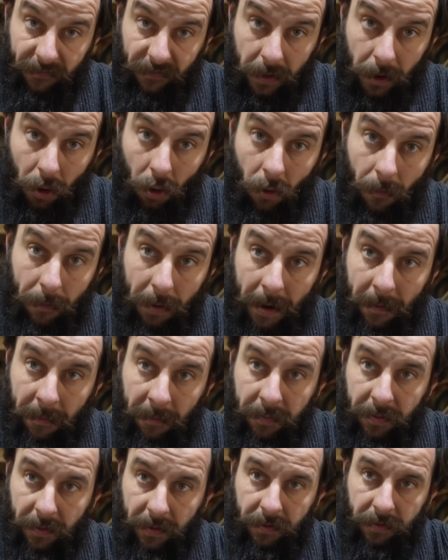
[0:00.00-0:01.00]
for the oil
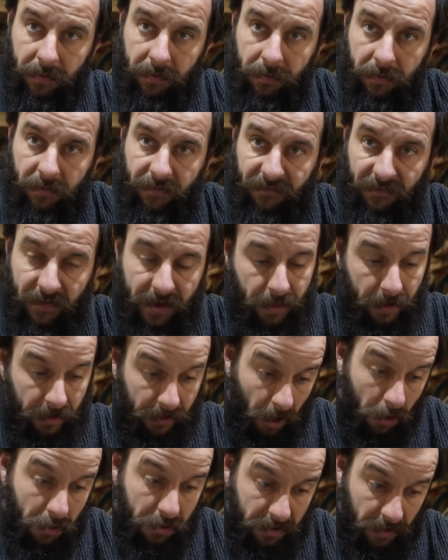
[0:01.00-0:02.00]
pump that
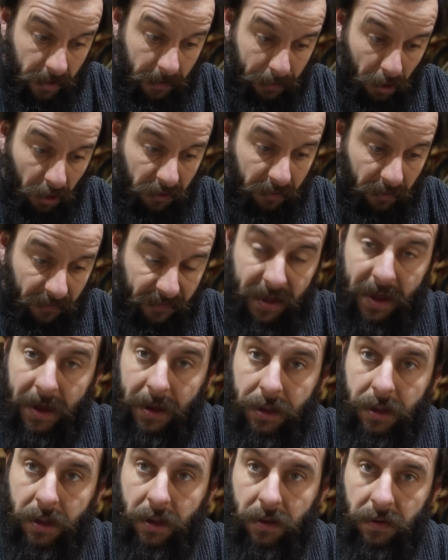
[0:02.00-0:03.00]
goes to the bottom of
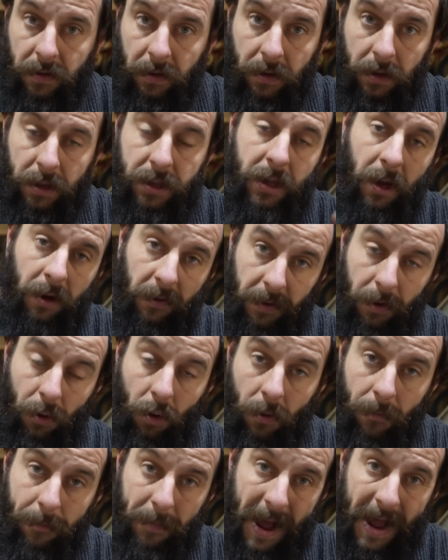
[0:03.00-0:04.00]
this to suck the
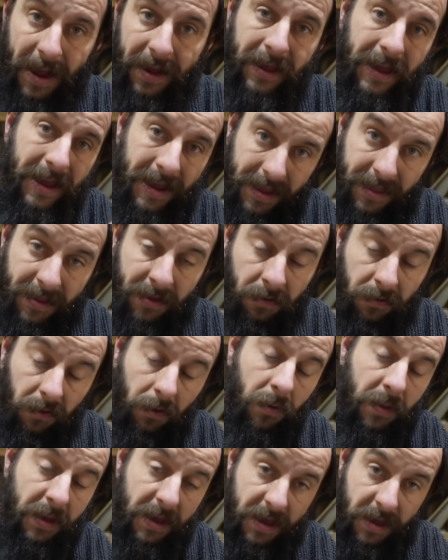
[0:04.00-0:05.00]
oil back
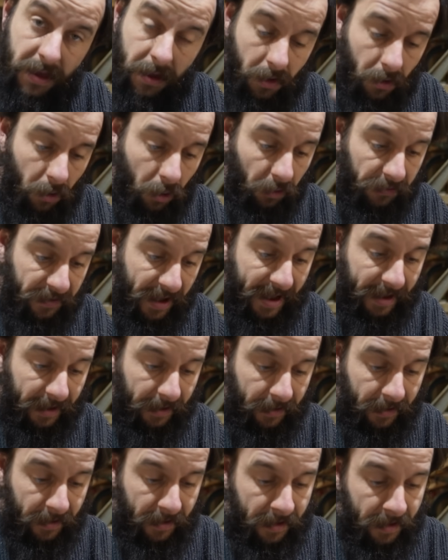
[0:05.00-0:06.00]
into the oil
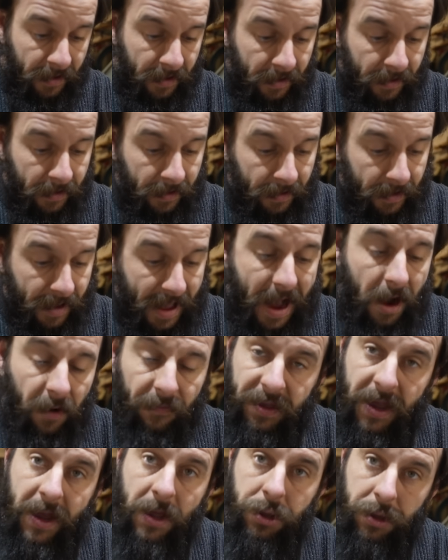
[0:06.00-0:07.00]
tank, out of
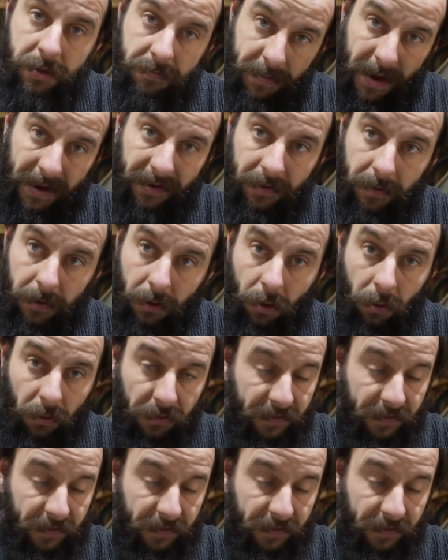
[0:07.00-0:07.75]
the engine back to the oil